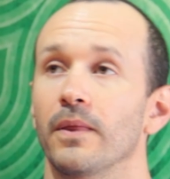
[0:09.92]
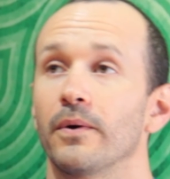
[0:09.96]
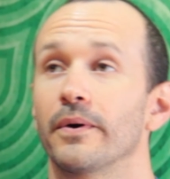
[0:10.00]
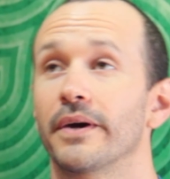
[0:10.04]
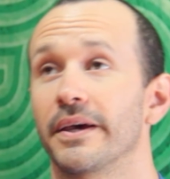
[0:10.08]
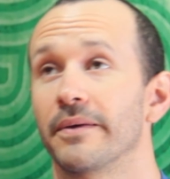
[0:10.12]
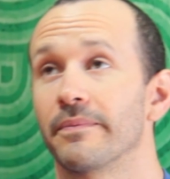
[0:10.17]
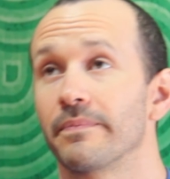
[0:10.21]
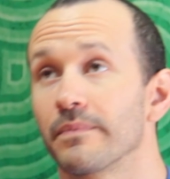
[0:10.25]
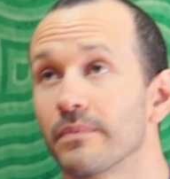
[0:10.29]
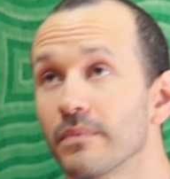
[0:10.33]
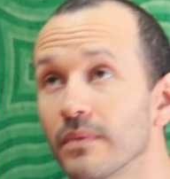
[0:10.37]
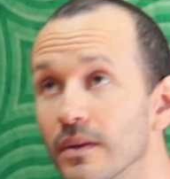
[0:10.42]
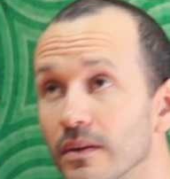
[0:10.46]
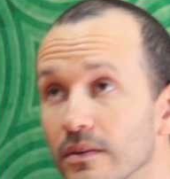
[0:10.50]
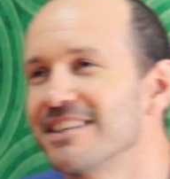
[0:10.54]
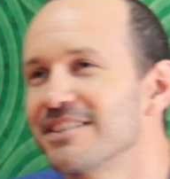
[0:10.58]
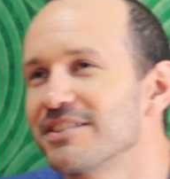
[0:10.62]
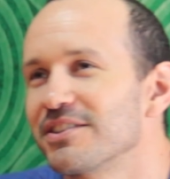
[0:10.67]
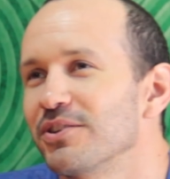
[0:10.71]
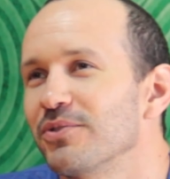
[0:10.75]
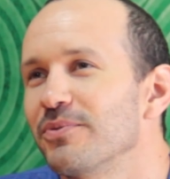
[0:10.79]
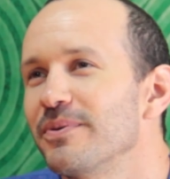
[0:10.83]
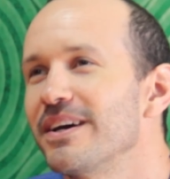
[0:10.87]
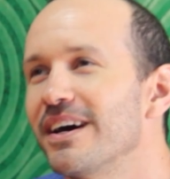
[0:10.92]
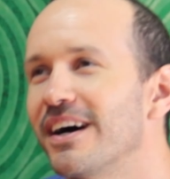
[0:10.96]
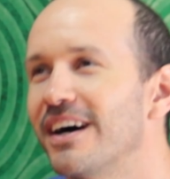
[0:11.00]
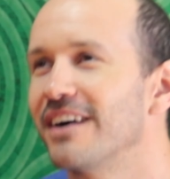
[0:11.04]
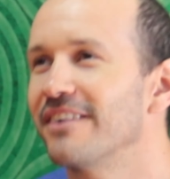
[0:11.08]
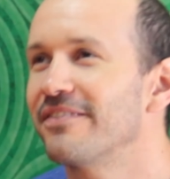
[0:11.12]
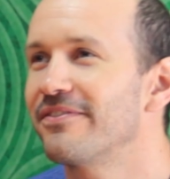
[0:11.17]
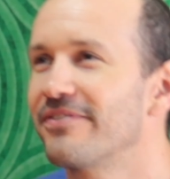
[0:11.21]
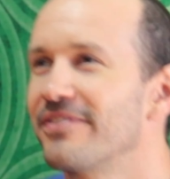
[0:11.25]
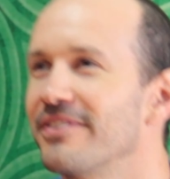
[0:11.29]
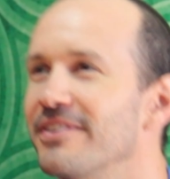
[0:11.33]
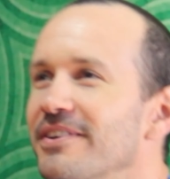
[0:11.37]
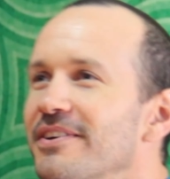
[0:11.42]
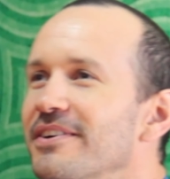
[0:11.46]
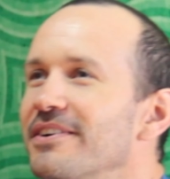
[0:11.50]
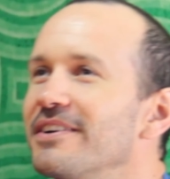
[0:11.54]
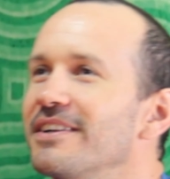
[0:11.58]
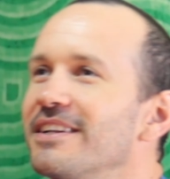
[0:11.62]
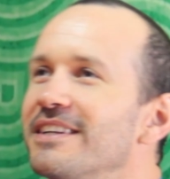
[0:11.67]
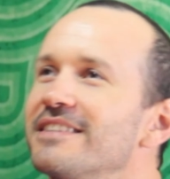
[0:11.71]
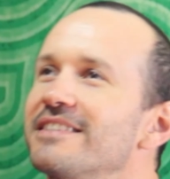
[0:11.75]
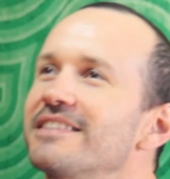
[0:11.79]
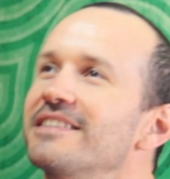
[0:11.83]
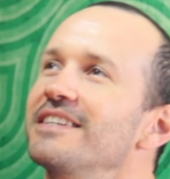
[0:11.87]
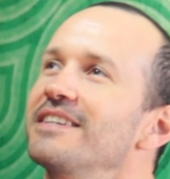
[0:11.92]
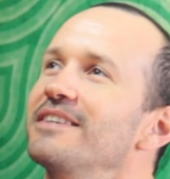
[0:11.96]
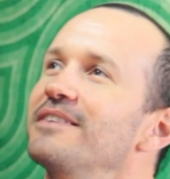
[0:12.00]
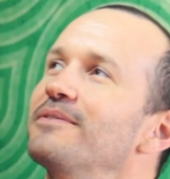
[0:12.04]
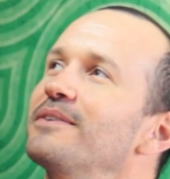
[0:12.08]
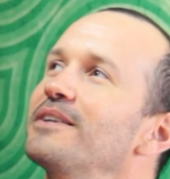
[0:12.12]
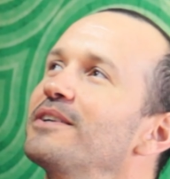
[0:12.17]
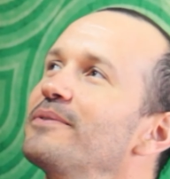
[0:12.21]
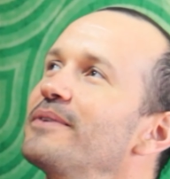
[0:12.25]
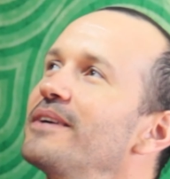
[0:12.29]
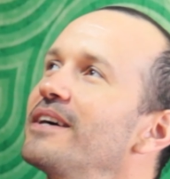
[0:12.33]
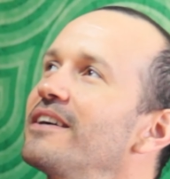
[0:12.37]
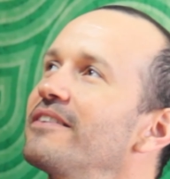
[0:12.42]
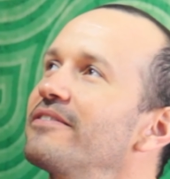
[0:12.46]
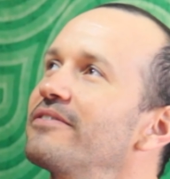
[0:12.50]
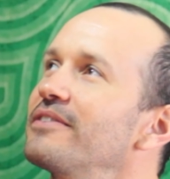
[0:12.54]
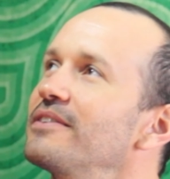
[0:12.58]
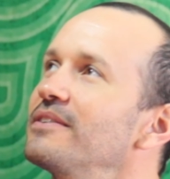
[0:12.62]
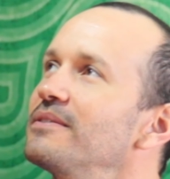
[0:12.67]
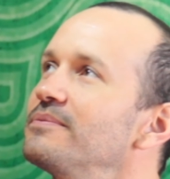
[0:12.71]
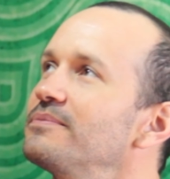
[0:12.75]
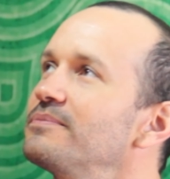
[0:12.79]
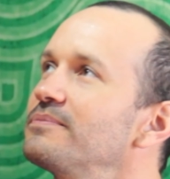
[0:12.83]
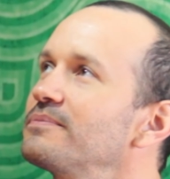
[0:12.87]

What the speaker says: Okay, so we offer, let's see, what do we offer?